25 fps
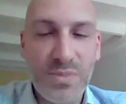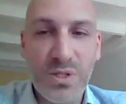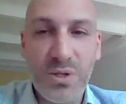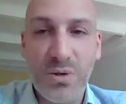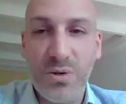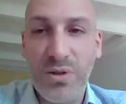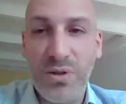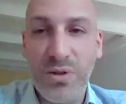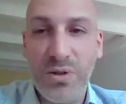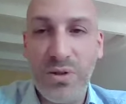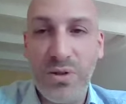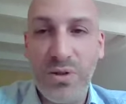
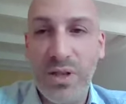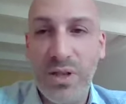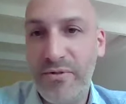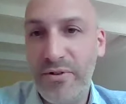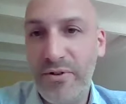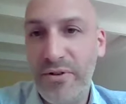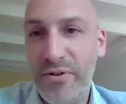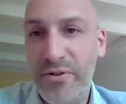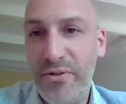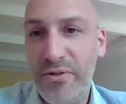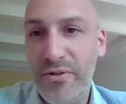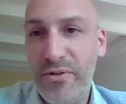So they have
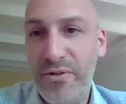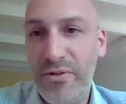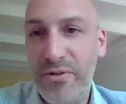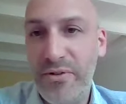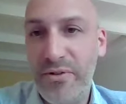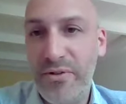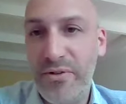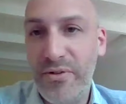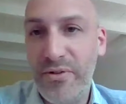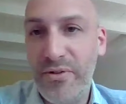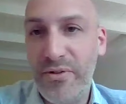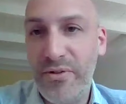a
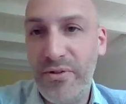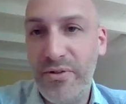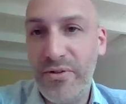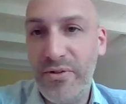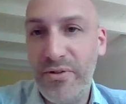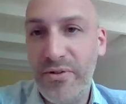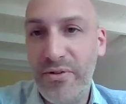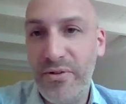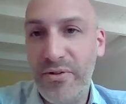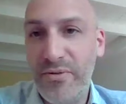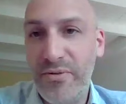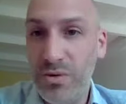
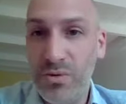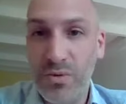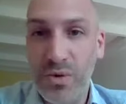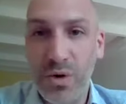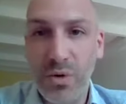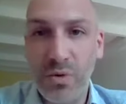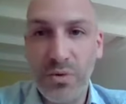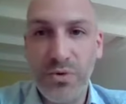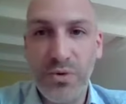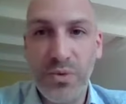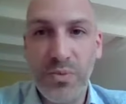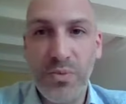vital
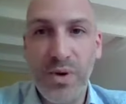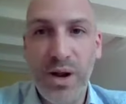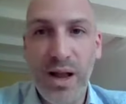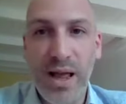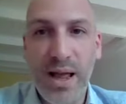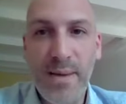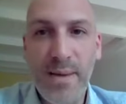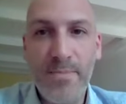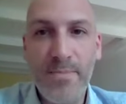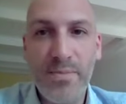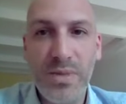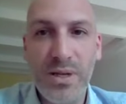role to
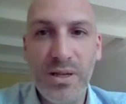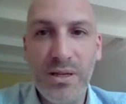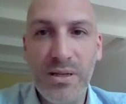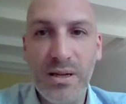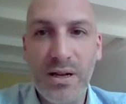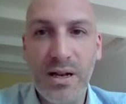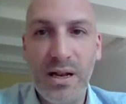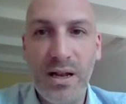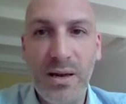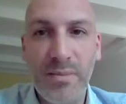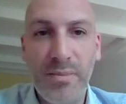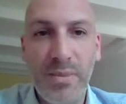play
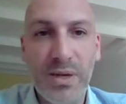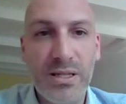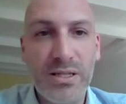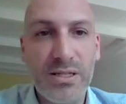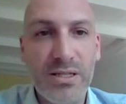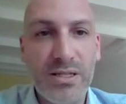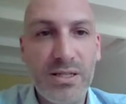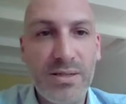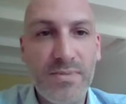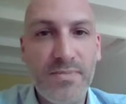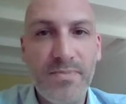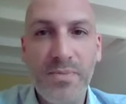in
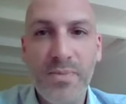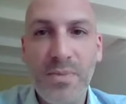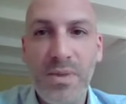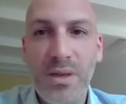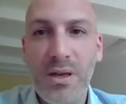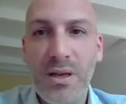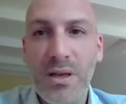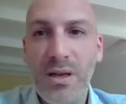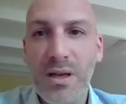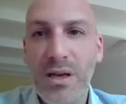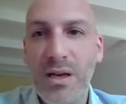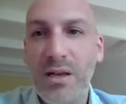
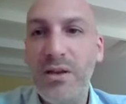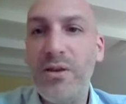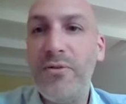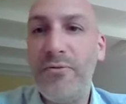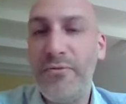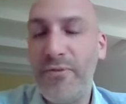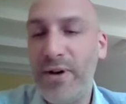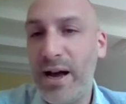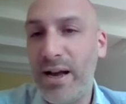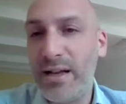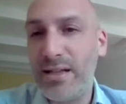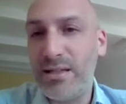
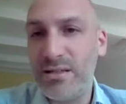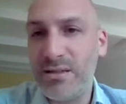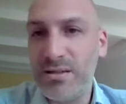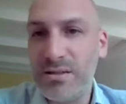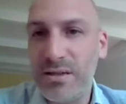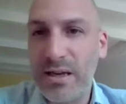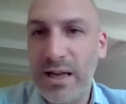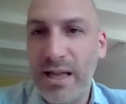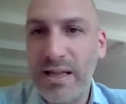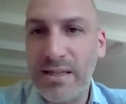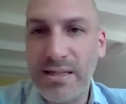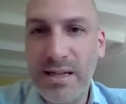the
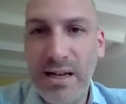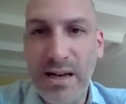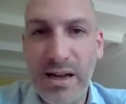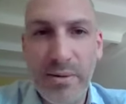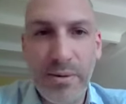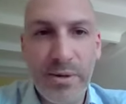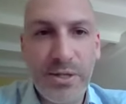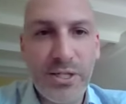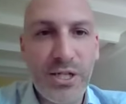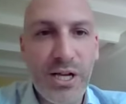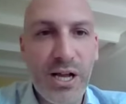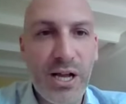fight against
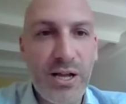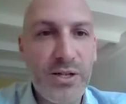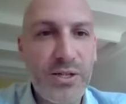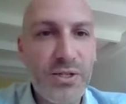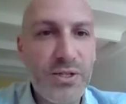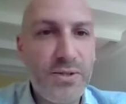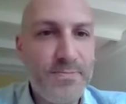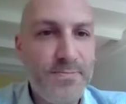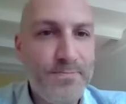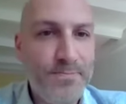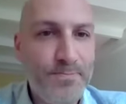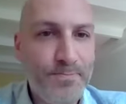climate
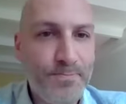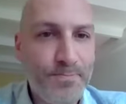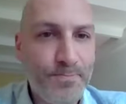change.